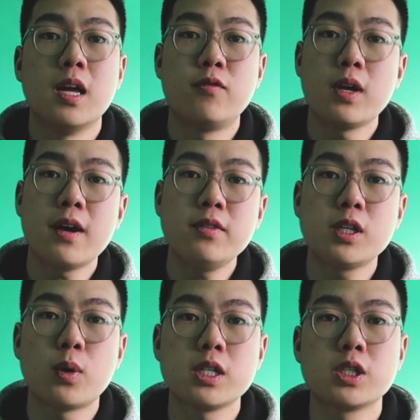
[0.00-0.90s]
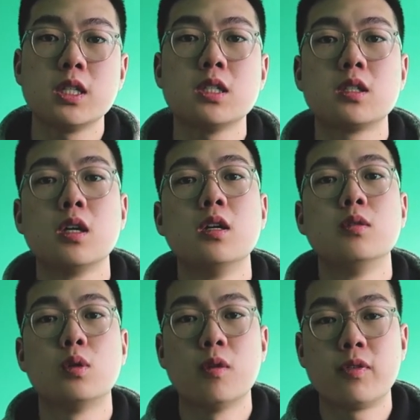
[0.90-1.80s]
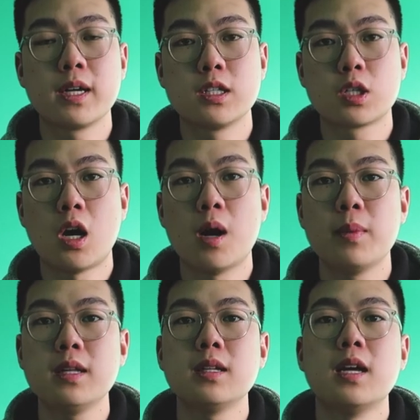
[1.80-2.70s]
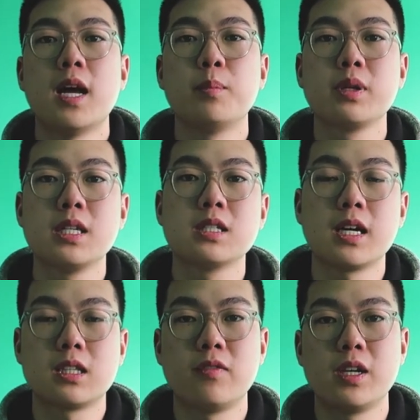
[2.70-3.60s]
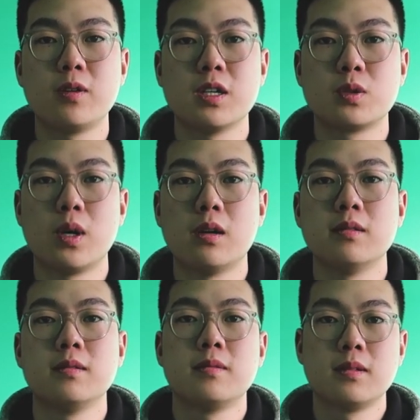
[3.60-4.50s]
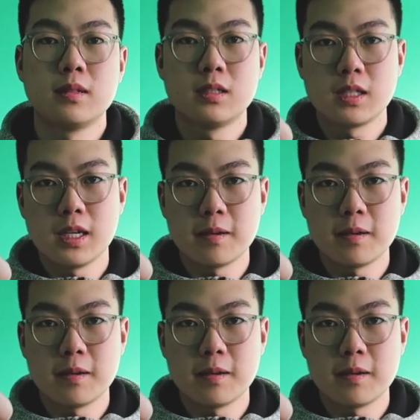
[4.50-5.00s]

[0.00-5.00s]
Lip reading: If you have any questions, don't forget to comment and please like the video as well. See